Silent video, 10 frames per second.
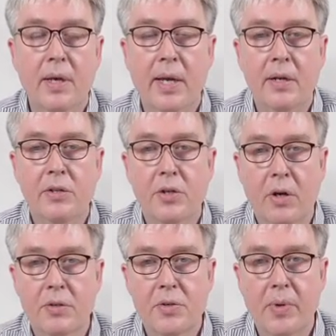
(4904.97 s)
It should
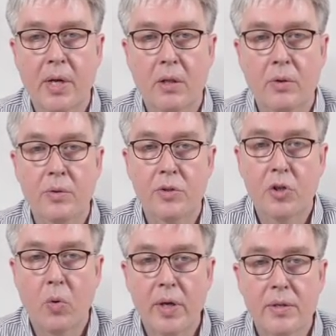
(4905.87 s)
also include
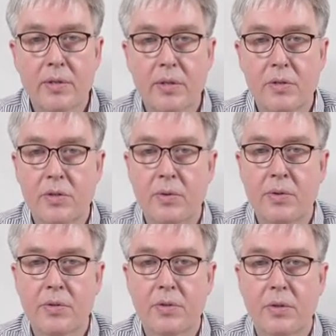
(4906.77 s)
choice. The
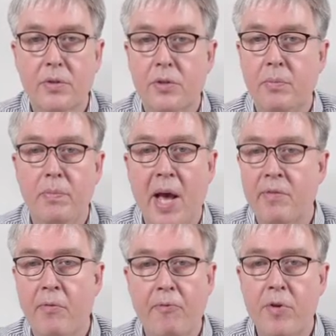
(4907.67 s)
students should
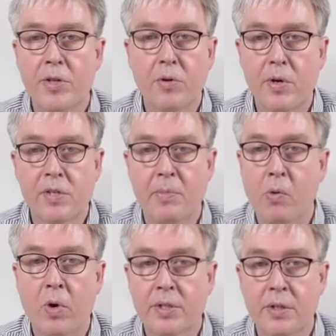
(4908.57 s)
have a free choice
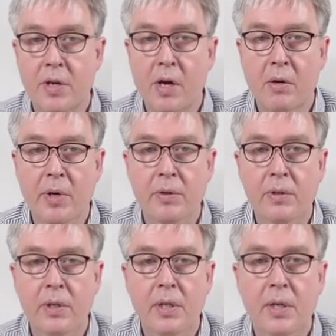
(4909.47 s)
about what to talk about.
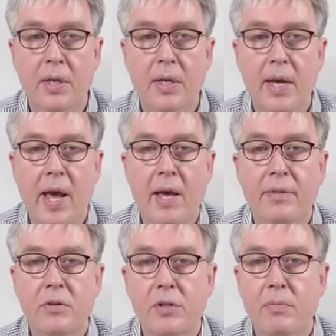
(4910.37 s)

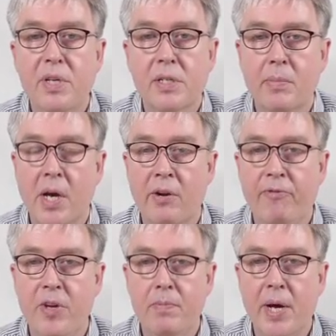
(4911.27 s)
And there should be some kind of
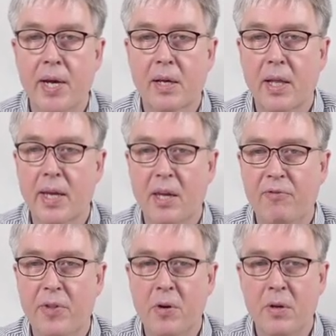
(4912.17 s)
feedback, like
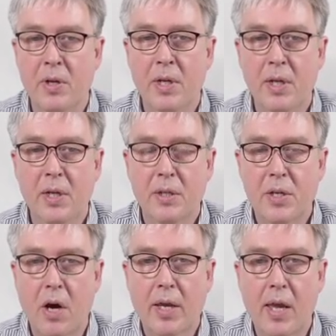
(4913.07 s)
if they're
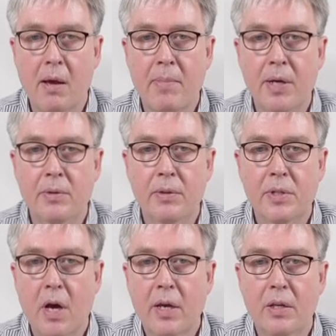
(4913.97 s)
talking about
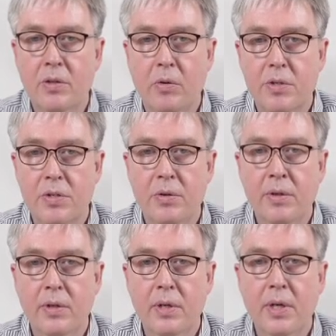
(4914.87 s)
talking to a
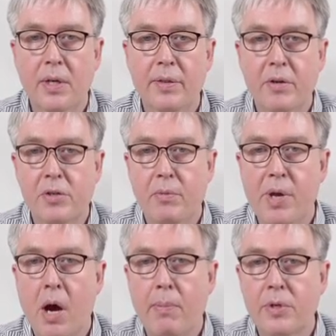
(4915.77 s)
student, there should
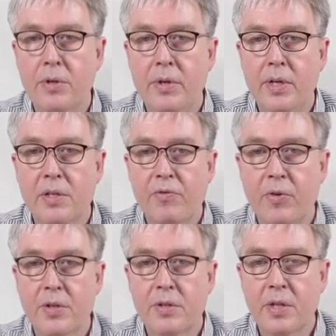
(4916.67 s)
be opportunities
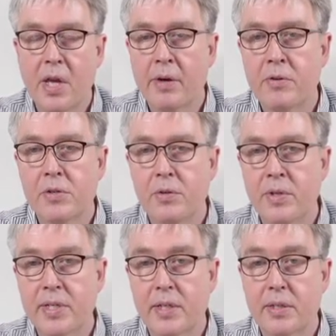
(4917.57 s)
for the other
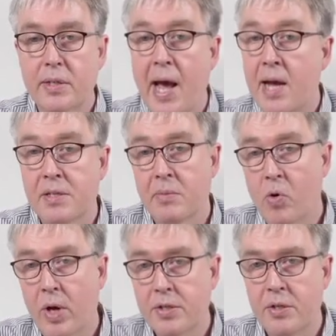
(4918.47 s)
student to ask them
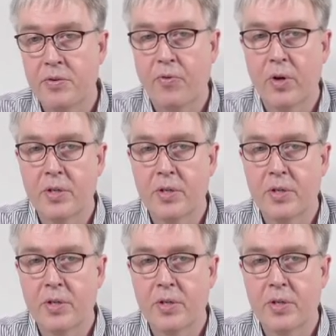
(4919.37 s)
questions, for